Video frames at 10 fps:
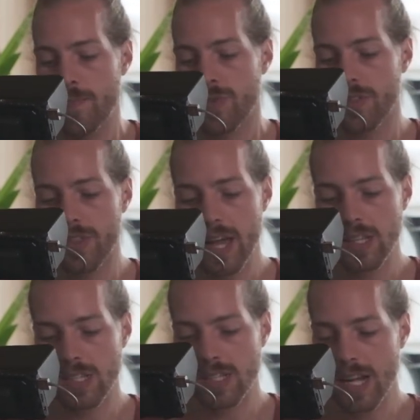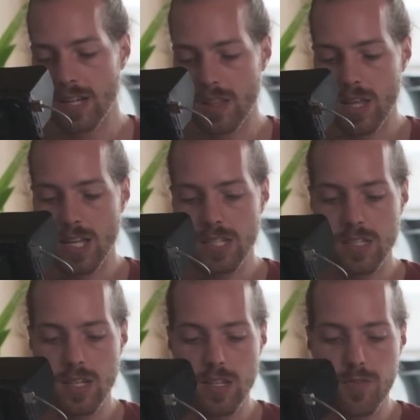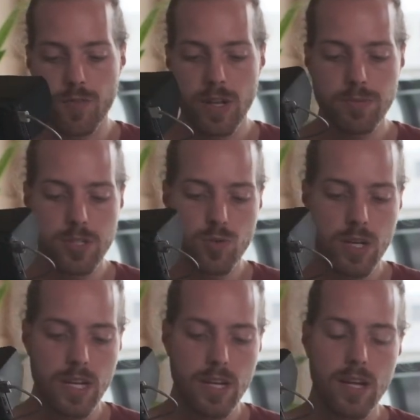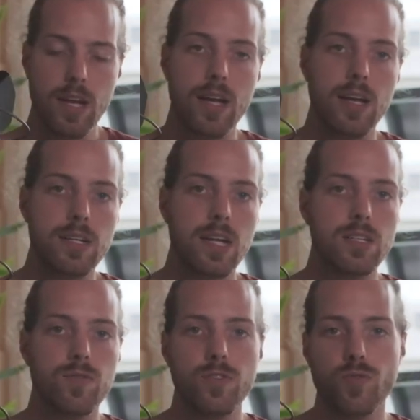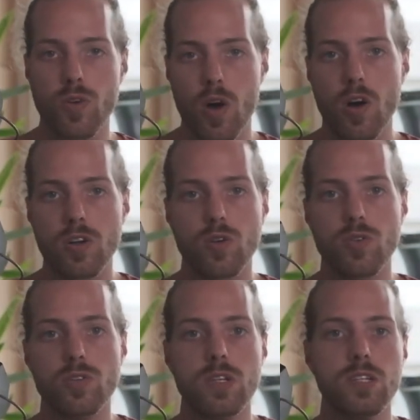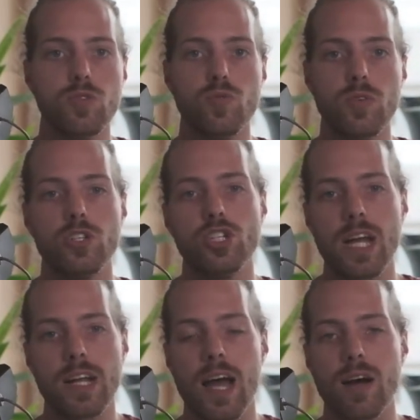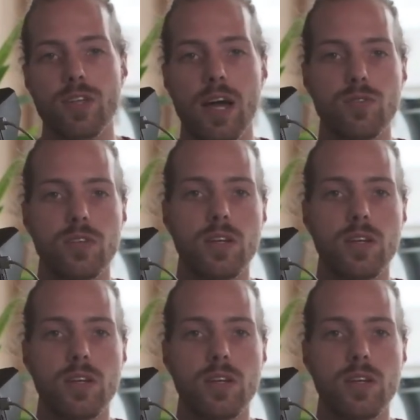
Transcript: Then the second thing is the flip screen, in case if you vlog or you need to check out how